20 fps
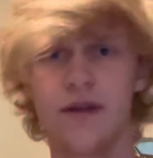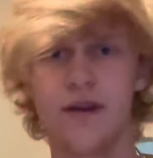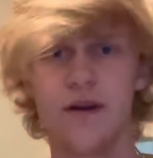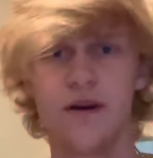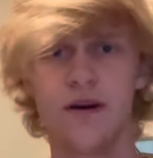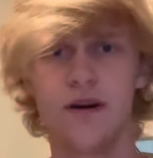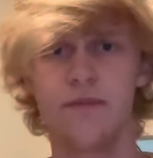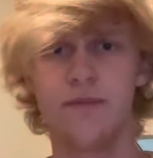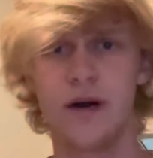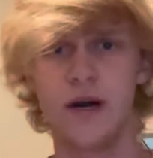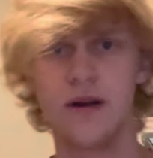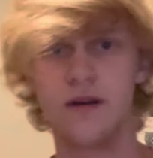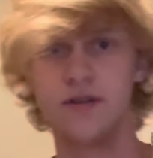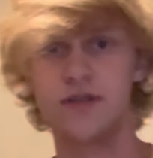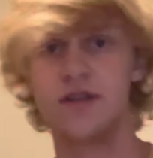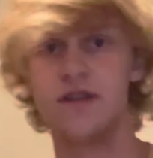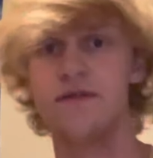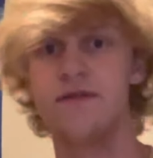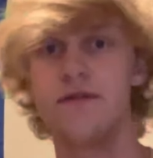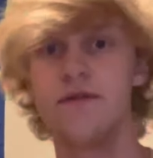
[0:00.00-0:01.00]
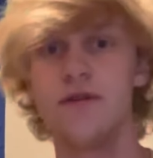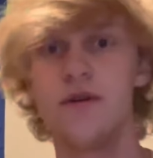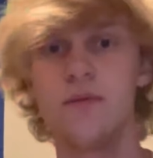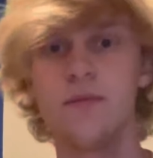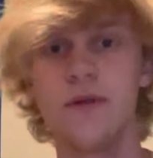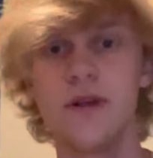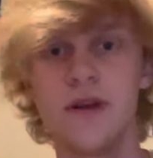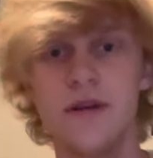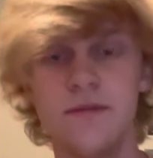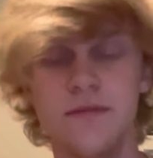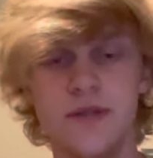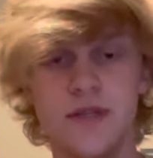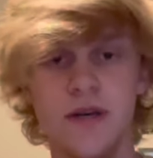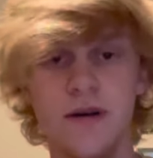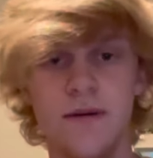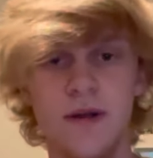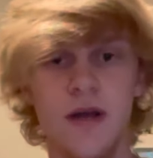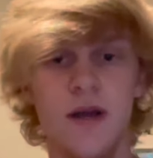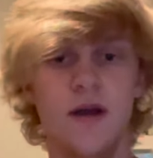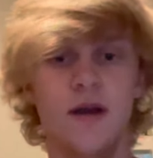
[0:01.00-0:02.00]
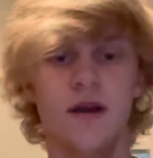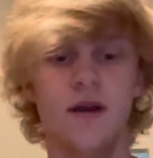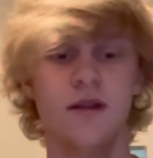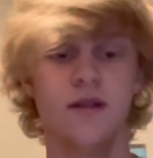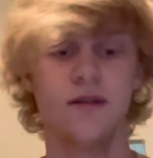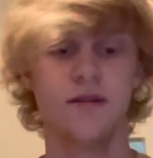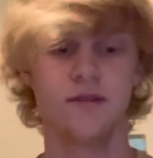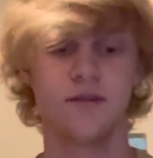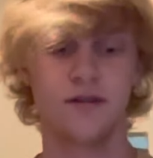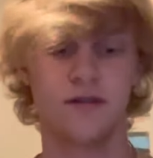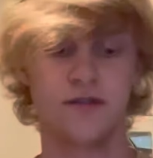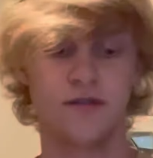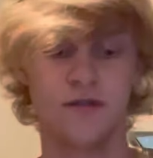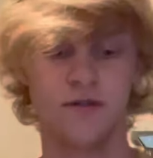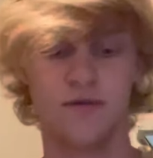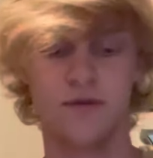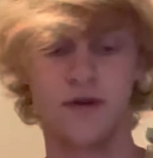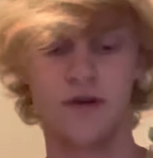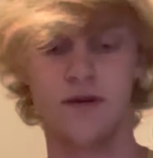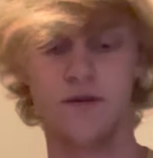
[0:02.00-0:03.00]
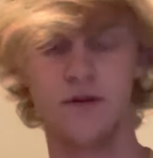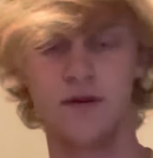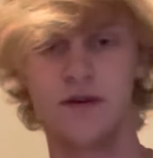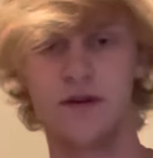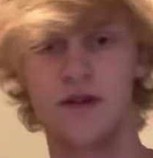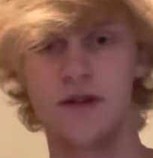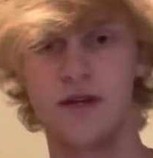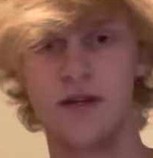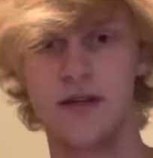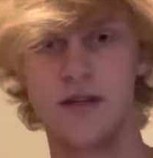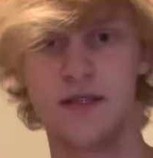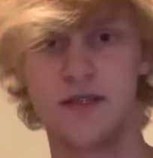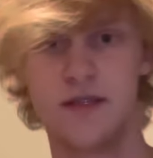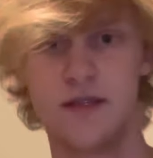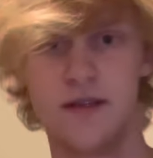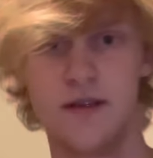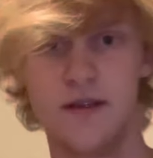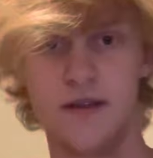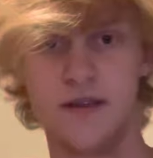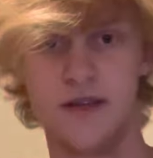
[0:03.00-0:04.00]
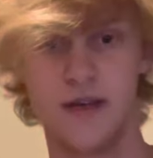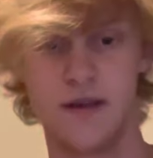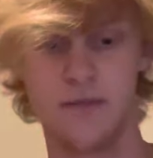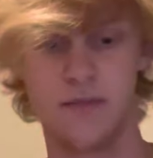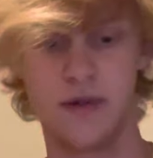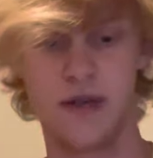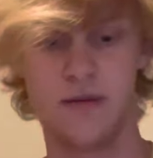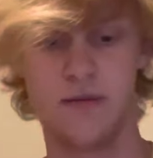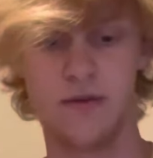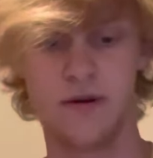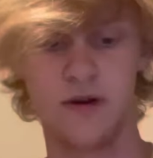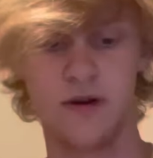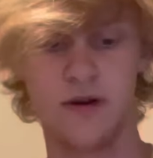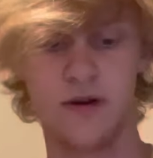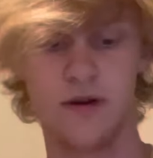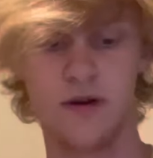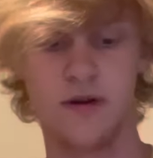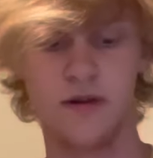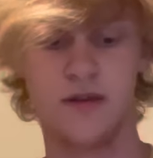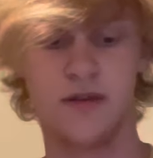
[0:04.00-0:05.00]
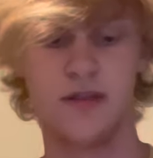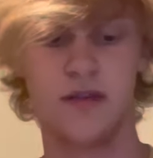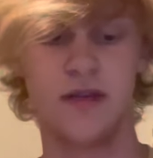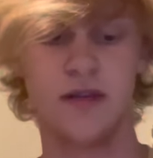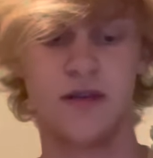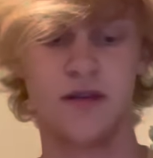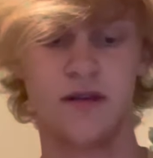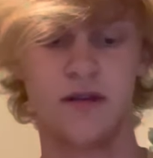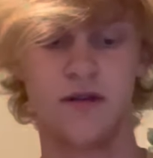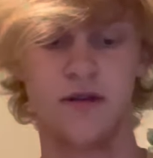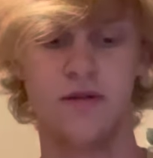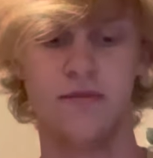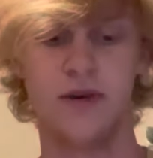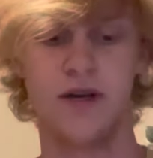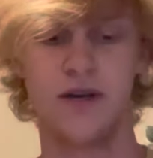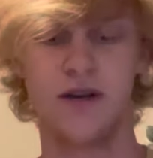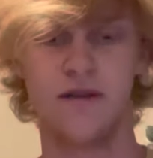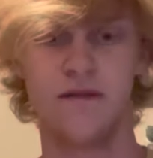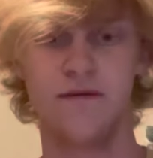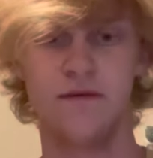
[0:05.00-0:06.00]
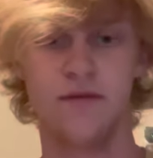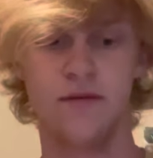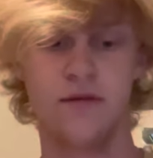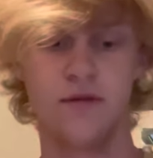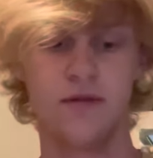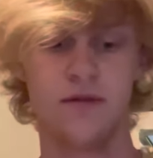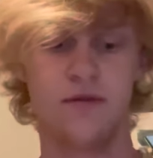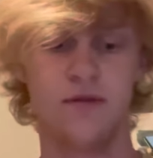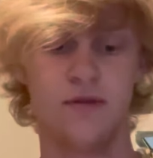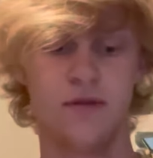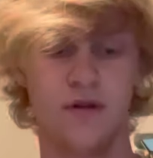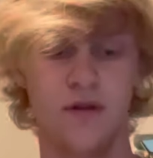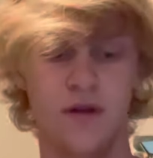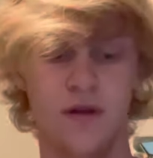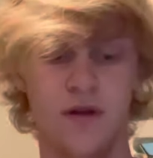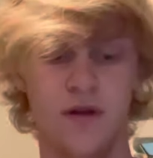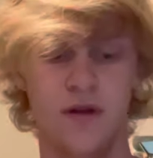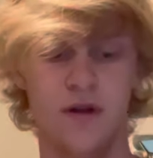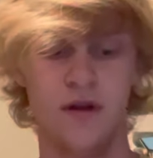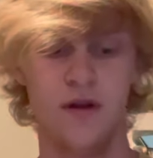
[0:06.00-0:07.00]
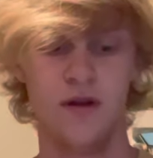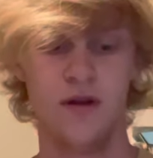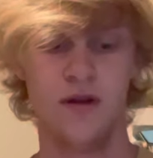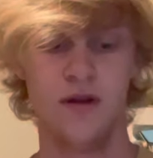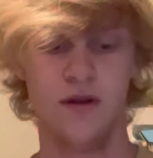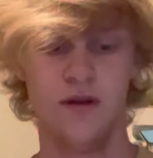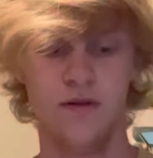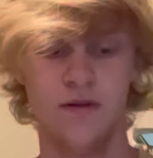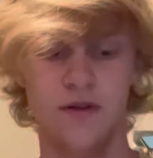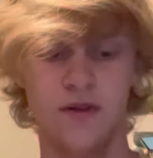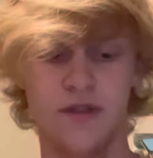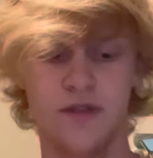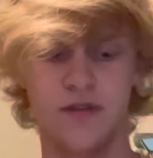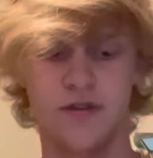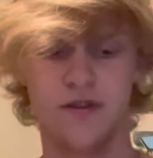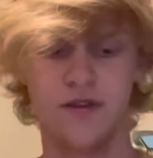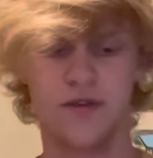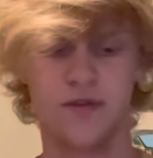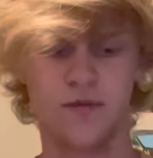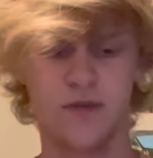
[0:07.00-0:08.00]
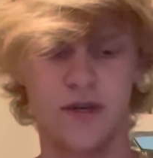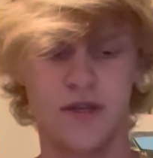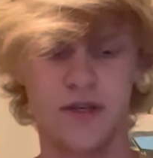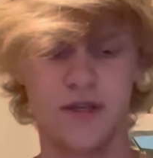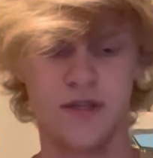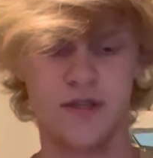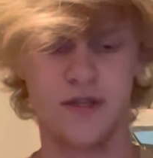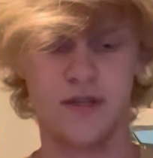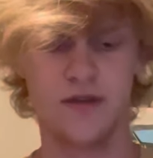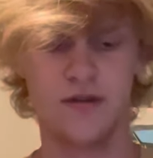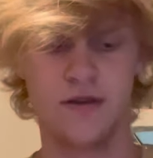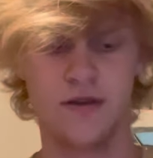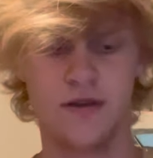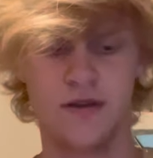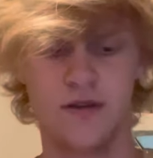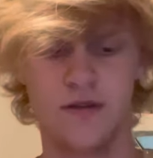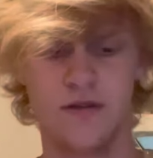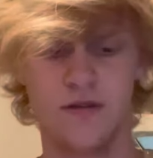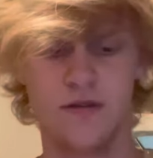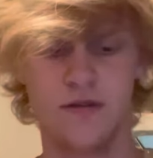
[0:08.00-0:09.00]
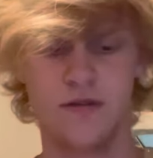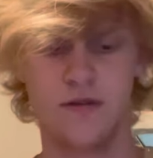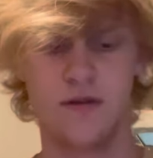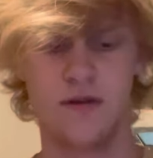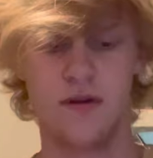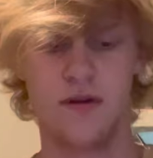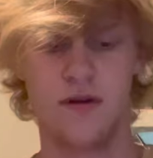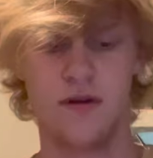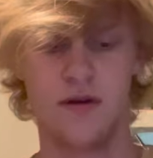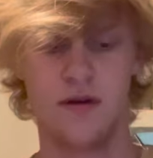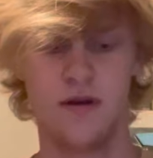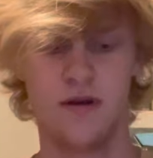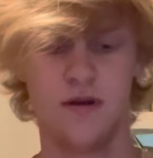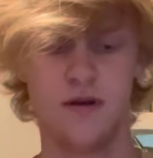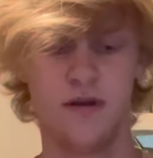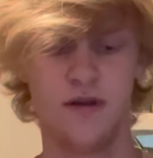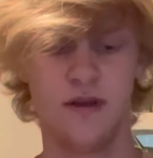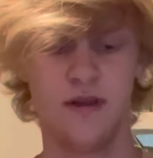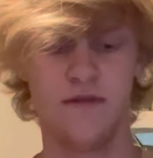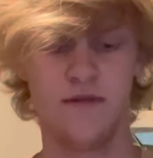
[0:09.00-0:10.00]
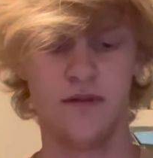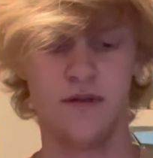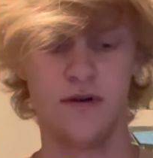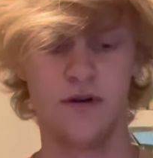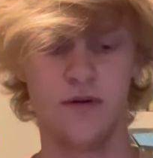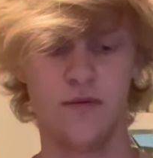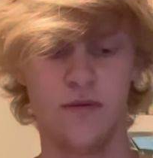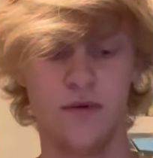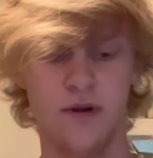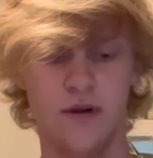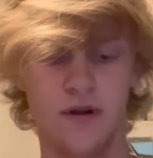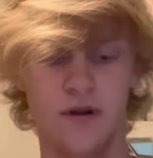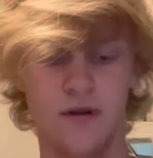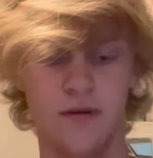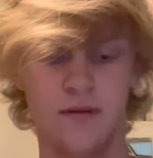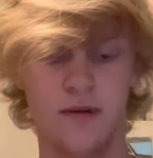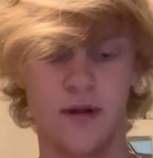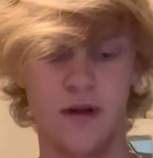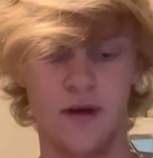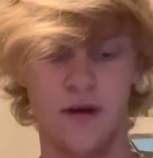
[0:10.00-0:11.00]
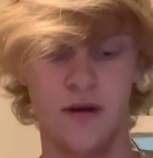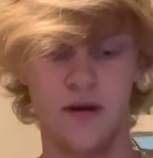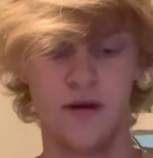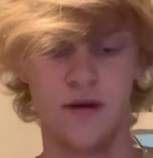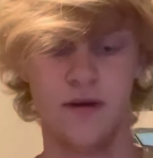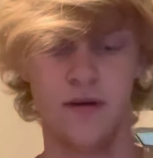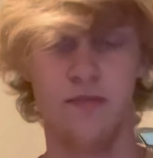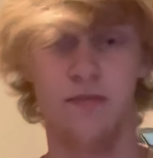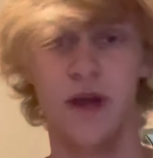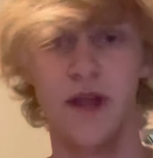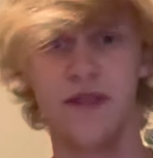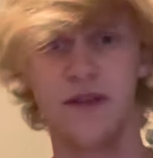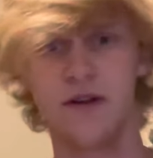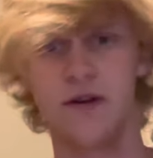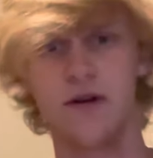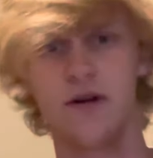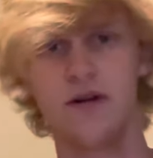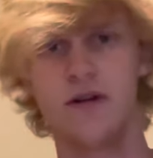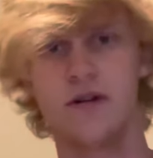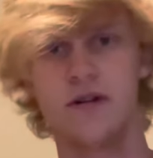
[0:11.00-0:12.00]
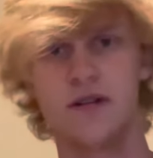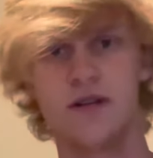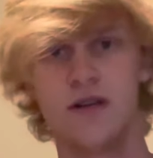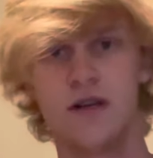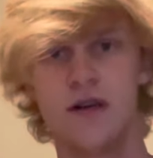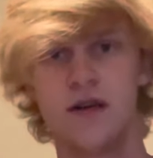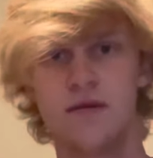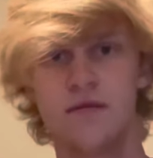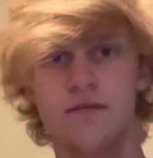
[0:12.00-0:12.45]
know how to pile shuffle normally. So there's also a way where you can like take a couple cards and like go back and forth. Really, these are just ways that you can do if you don't want to bend the cards a lot.